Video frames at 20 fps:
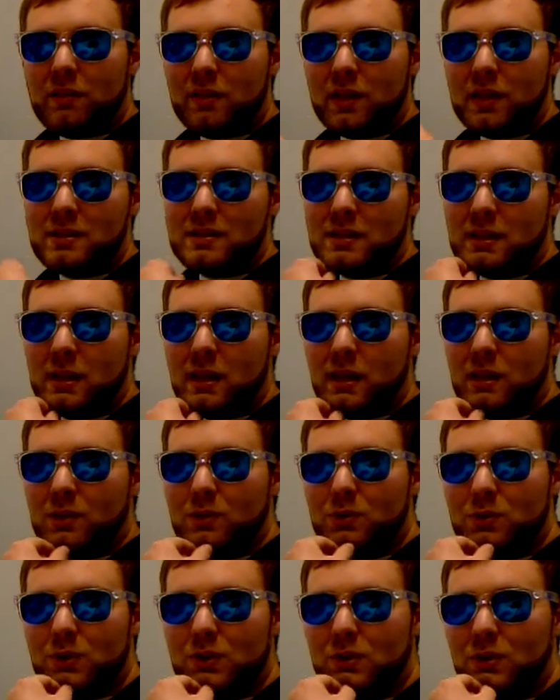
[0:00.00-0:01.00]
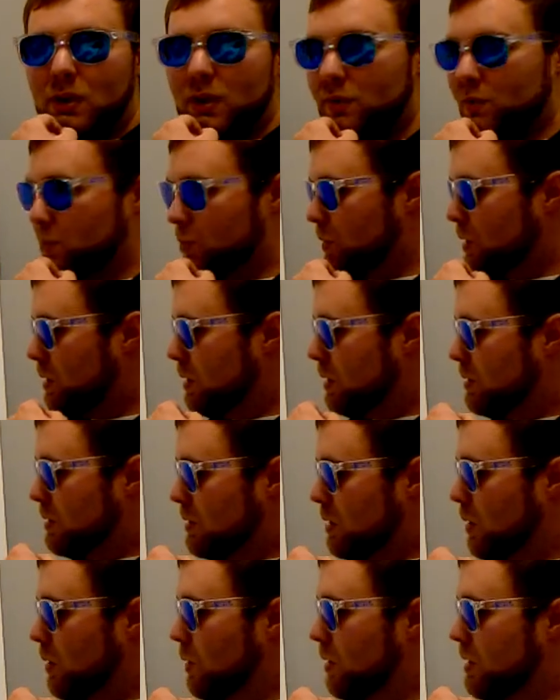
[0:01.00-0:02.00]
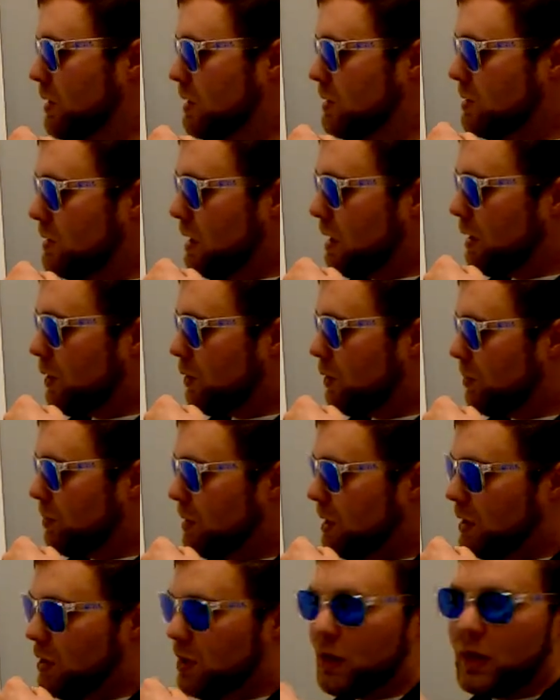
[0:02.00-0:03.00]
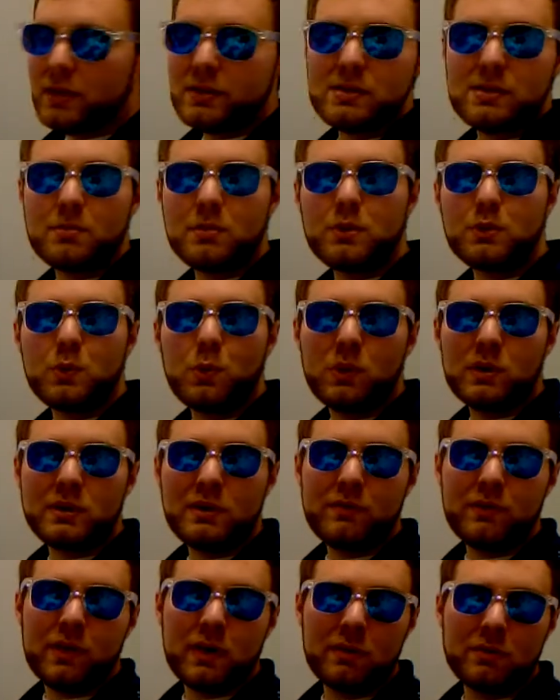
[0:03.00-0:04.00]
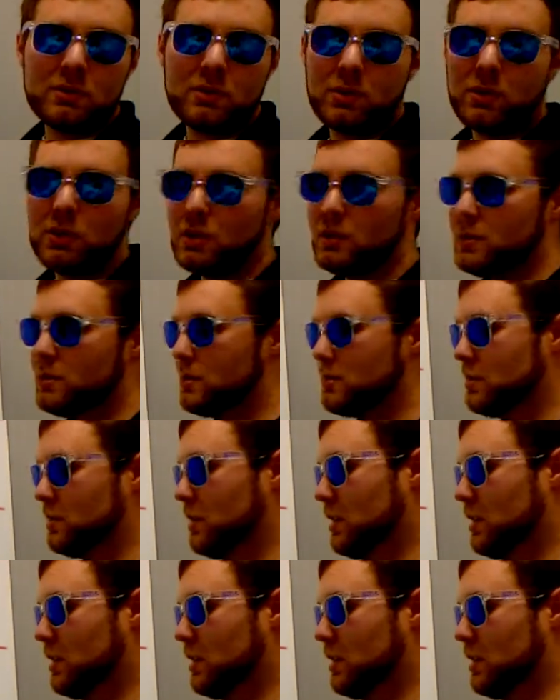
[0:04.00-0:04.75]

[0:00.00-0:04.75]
That's the angle you're left with. So this angle up here has to be 25 degrees.